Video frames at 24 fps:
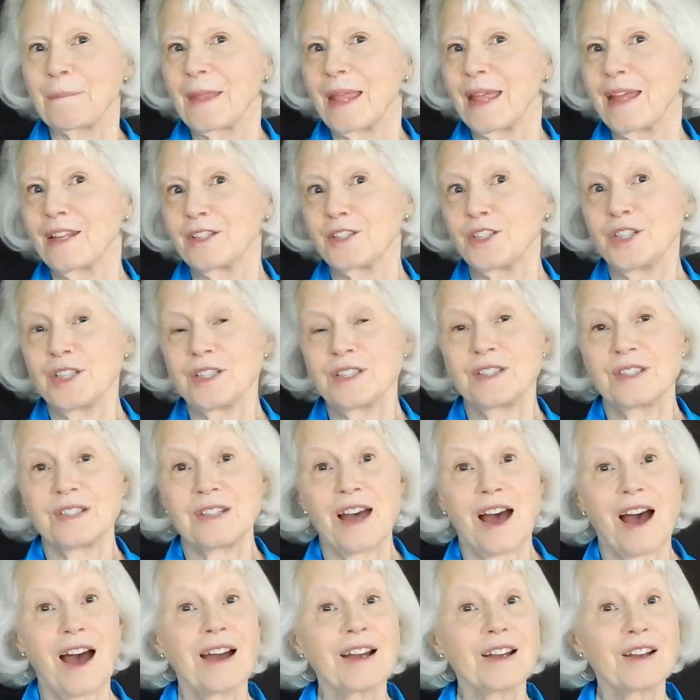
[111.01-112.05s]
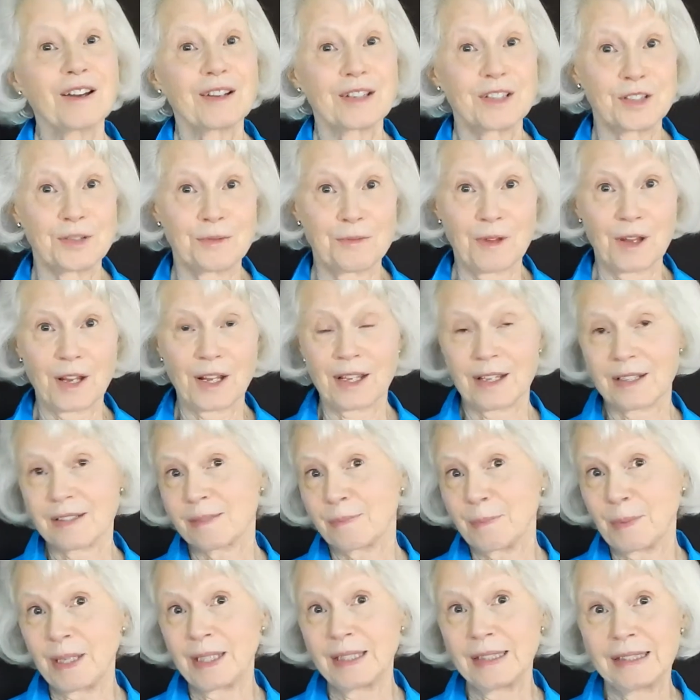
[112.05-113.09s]
and she's not going to make us
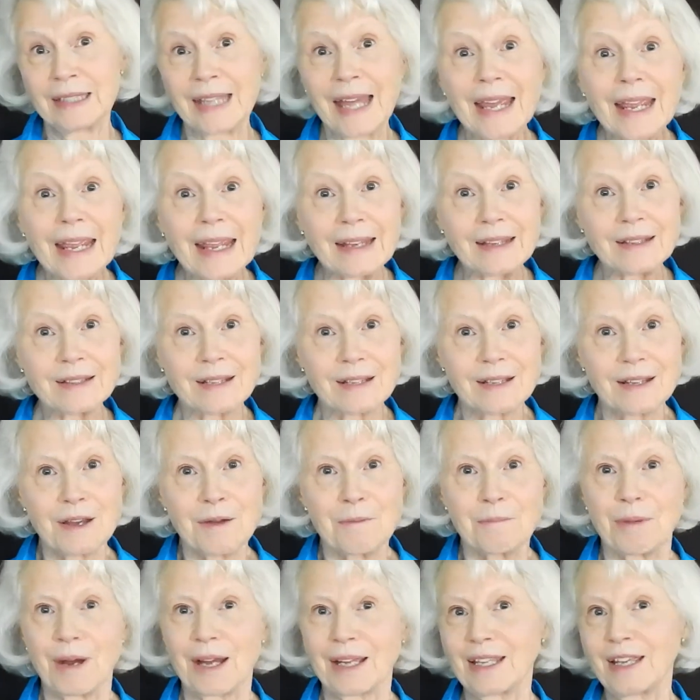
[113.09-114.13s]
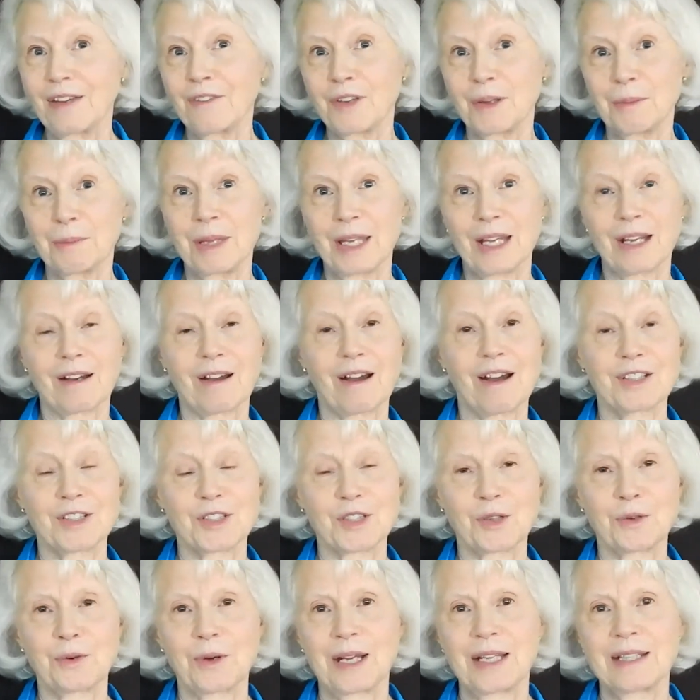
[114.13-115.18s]
be late by giving me a
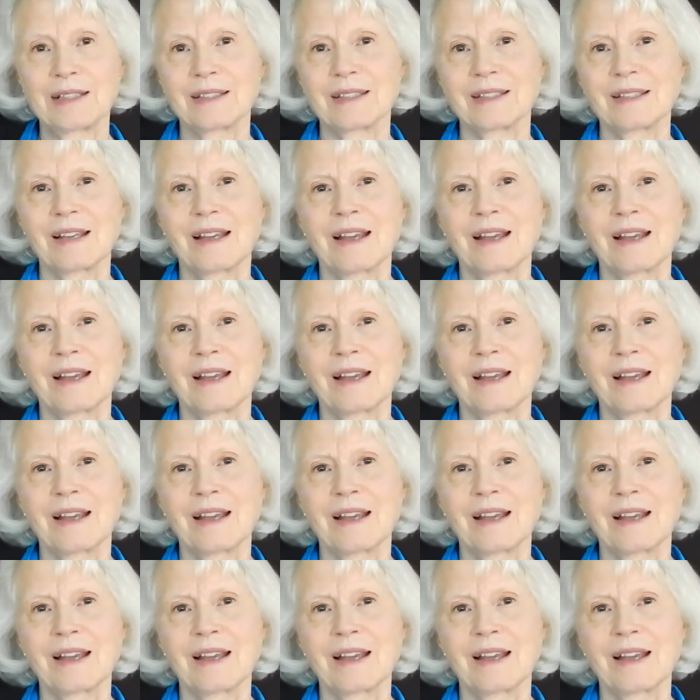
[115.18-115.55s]
consequence.